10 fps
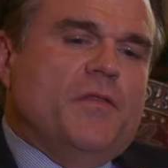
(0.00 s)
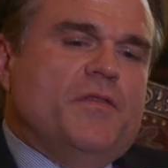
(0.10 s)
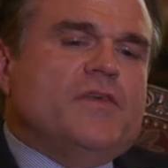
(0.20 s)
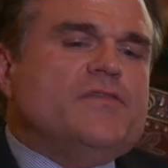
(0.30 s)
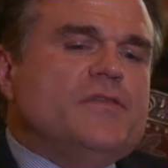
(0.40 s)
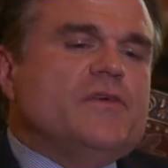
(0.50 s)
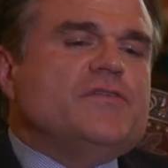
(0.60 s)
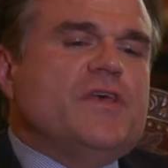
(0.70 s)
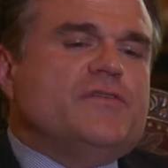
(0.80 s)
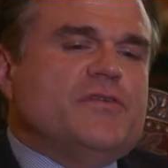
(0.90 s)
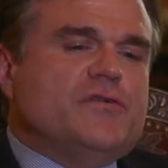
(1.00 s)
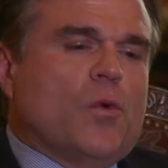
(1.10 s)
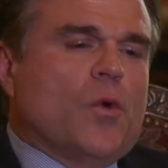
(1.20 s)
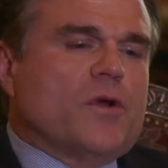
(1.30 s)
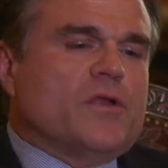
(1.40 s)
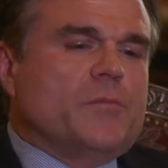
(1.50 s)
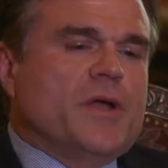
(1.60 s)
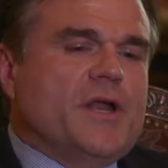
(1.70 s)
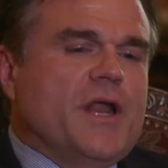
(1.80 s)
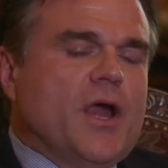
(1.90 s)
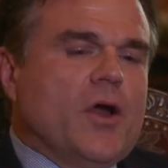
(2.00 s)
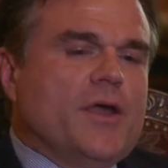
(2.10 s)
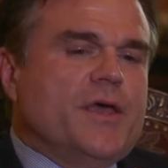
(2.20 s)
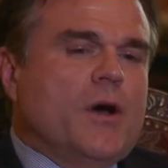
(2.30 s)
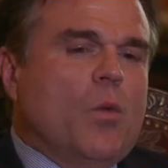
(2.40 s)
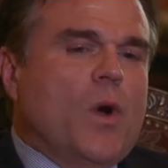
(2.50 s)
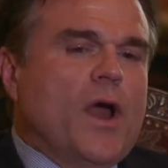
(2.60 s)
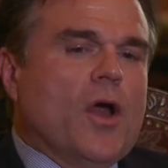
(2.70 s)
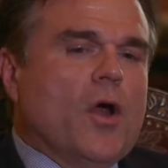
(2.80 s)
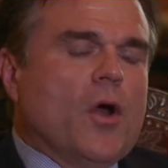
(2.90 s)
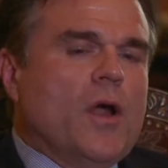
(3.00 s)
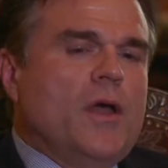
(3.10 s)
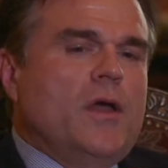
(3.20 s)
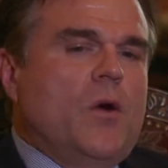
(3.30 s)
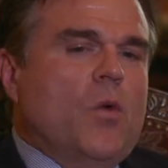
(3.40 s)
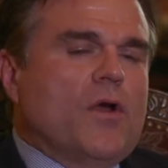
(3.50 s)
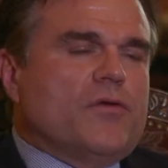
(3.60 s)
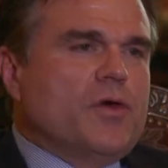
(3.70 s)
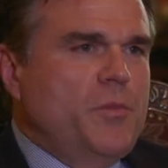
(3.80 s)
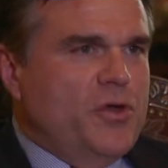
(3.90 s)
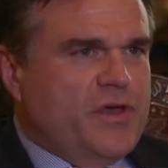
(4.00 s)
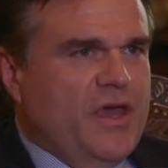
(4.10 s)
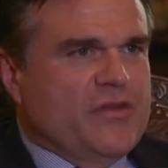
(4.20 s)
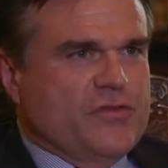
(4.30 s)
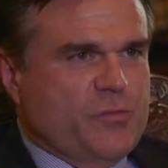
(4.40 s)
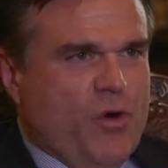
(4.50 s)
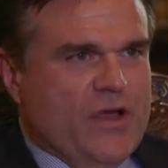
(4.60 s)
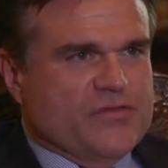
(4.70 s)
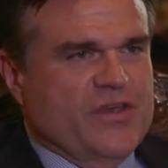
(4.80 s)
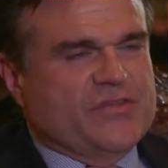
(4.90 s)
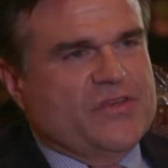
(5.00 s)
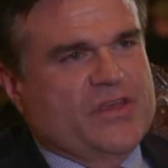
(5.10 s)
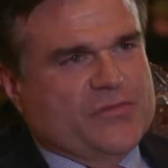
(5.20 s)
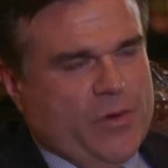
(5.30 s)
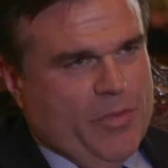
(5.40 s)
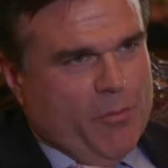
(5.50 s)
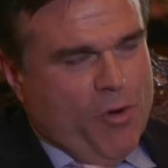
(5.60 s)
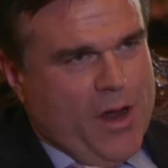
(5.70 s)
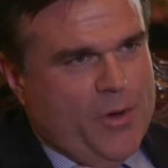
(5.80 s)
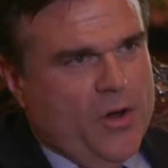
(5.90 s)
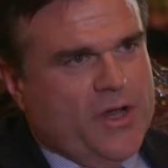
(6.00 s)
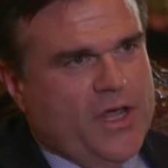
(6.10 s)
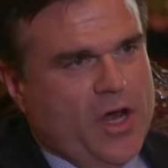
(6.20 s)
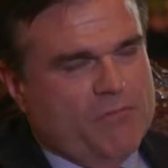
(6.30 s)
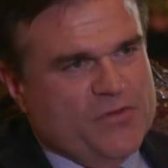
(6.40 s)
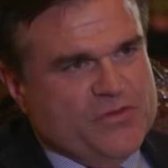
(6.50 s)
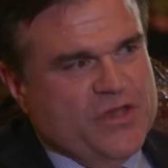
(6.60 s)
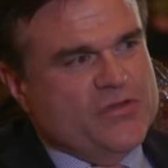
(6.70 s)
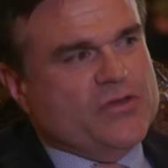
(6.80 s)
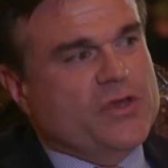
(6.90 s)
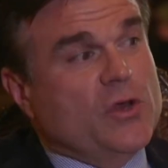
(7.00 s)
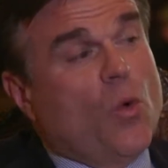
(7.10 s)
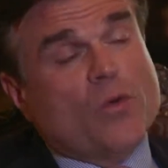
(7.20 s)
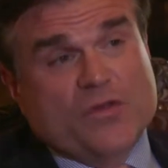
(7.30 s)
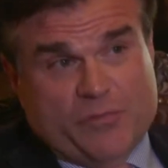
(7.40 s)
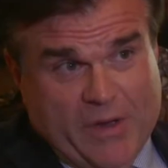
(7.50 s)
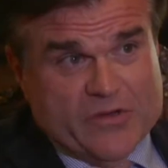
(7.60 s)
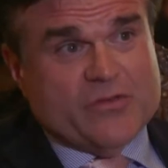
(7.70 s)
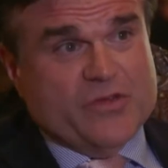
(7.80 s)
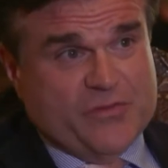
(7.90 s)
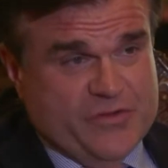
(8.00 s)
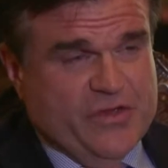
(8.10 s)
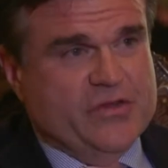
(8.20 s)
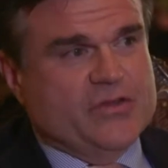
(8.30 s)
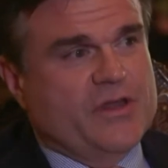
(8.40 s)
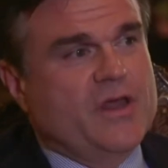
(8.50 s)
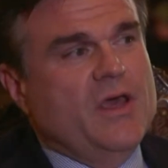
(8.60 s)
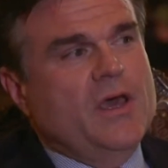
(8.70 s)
This has historically been an area where communications processes from the primary care physician or the specialist physician